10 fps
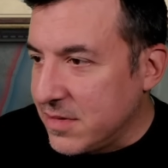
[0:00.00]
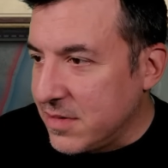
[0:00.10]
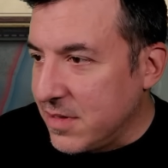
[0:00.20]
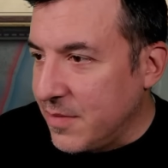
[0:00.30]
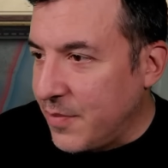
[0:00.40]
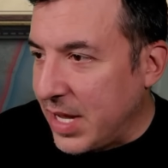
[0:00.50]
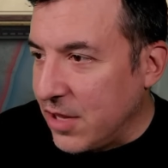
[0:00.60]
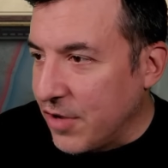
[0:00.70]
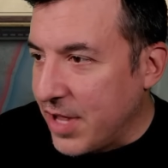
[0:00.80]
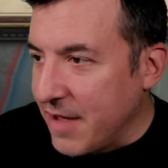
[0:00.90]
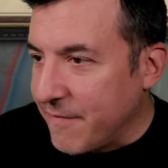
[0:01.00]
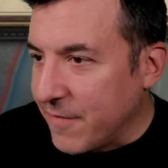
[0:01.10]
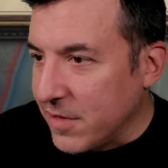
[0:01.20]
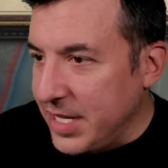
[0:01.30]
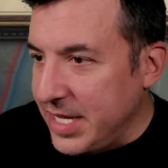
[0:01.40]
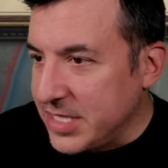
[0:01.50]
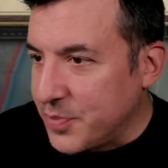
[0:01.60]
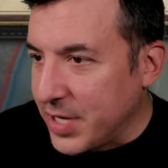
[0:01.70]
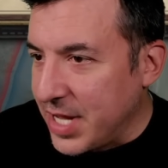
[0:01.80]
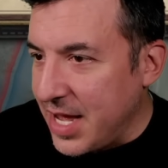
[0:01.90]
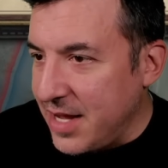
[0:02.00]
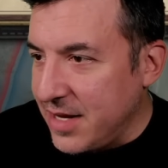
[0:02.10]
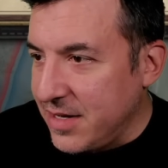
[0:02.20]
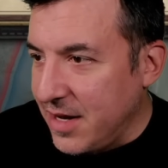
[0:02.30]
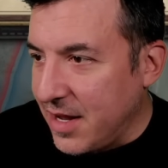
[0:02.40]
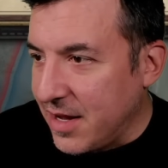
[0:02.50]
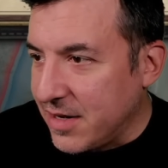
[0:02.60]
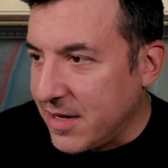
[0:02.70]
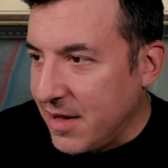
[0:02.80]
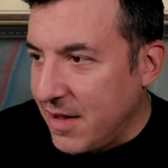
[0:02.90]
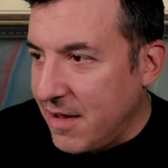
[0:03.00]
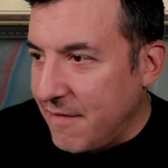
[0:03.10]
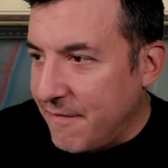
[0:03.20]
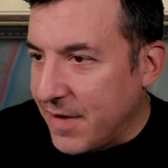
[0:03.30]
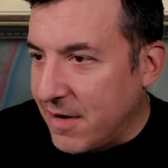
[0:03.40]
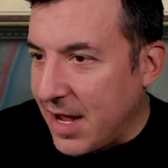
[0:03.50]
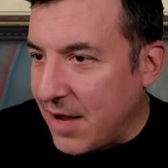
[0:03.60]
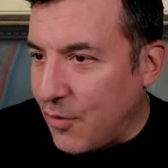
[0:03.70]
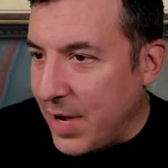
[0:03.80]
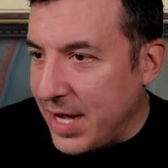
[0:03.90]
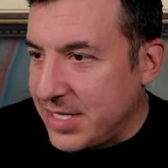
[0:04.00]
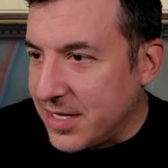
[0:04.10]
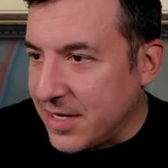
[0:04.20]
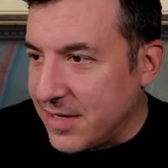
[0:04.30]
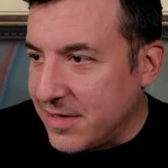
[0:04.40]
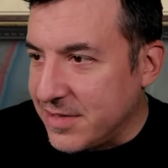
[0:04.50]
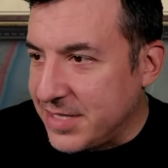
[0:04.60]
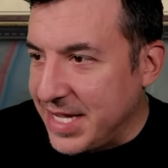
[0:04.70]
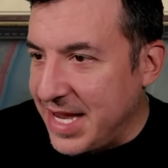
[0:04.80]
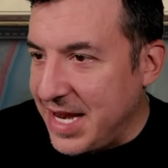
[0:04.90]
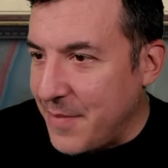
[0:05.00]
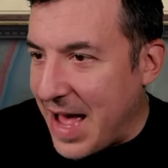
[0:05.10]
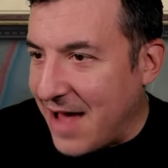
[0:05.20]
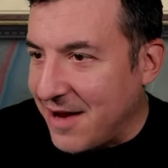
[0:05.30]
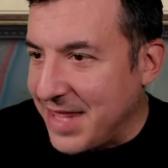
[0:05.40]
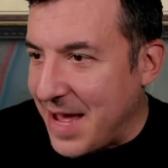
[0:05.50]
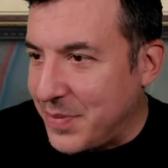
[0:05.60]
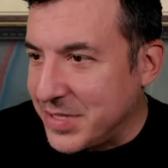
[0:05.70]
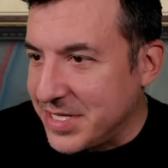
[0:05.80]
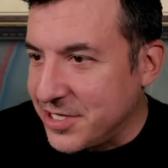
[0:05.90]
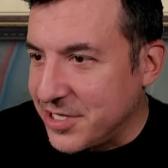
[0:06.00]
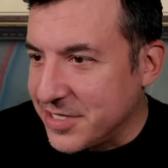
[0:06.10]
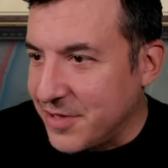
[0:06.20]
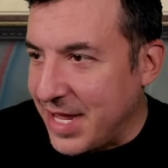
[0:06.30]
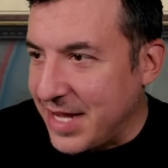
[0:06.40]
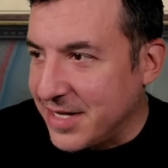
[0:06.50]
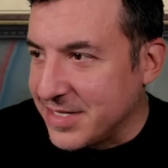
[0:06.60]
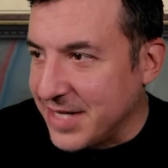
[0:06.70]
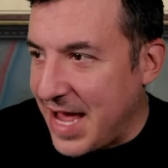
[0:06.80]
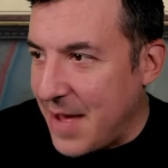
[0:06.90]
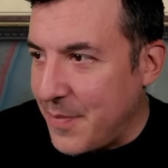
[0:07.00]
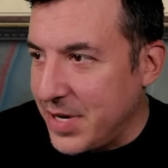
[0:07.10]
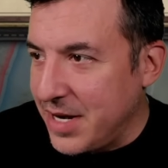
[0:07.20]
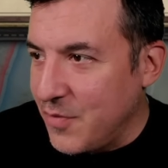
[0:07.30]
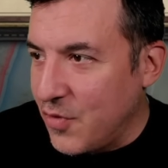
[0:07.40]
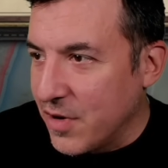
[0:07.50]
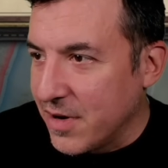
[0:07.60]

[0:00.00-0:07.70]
by looking for Lee's brigade and figuring out a way to get him out of that position so that doesn't happen anymore.